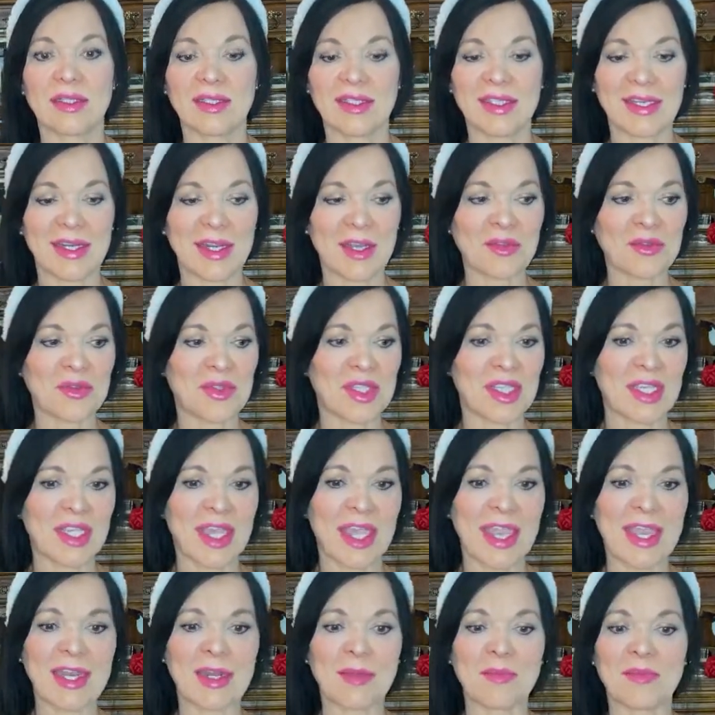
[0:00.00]
You know, do you
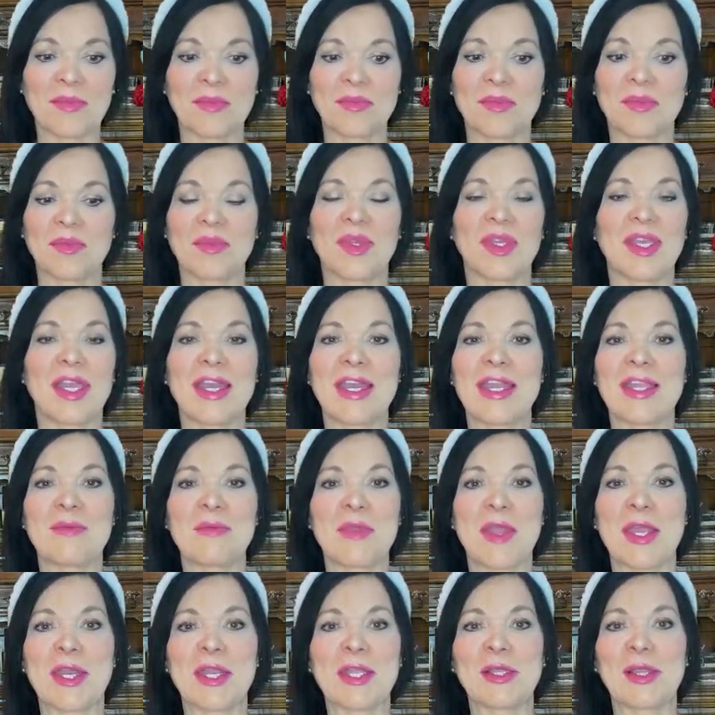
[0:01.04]
hate him
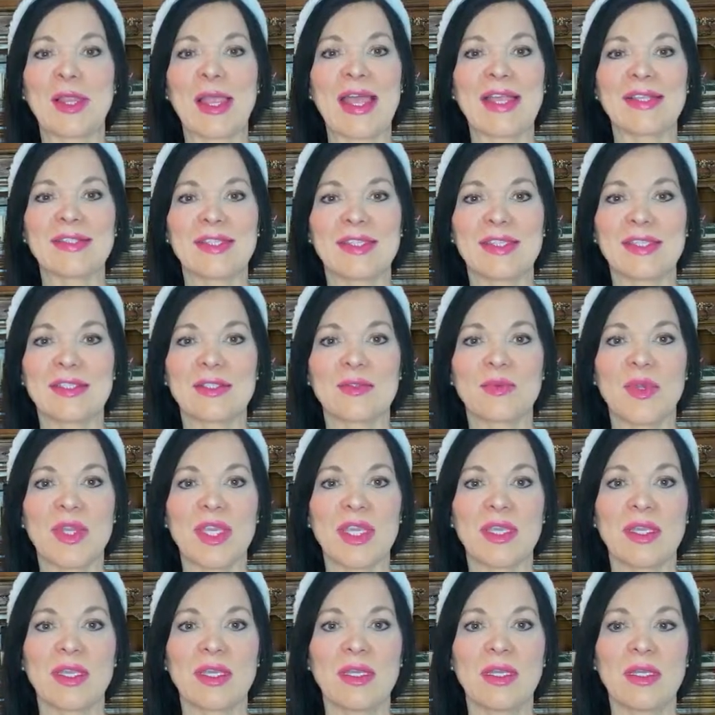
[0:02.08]
any less this
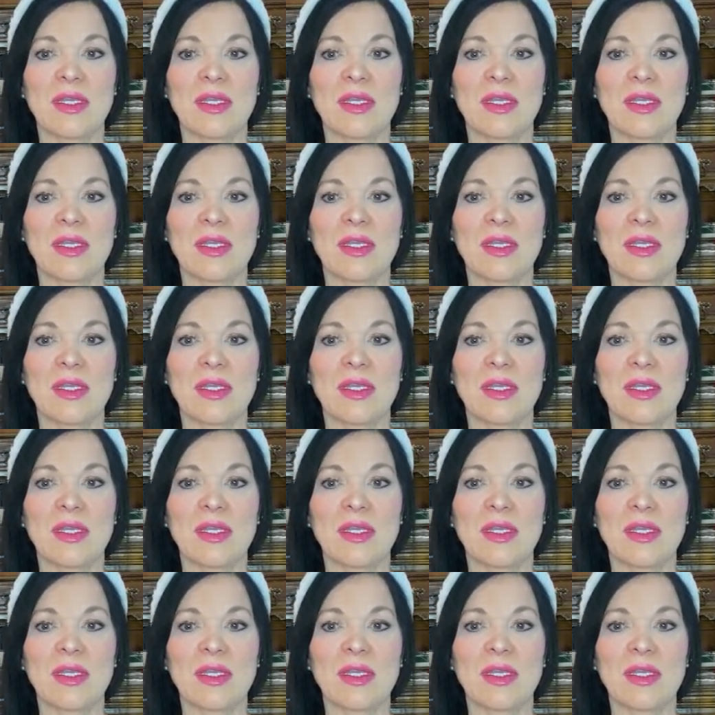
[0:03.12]
week?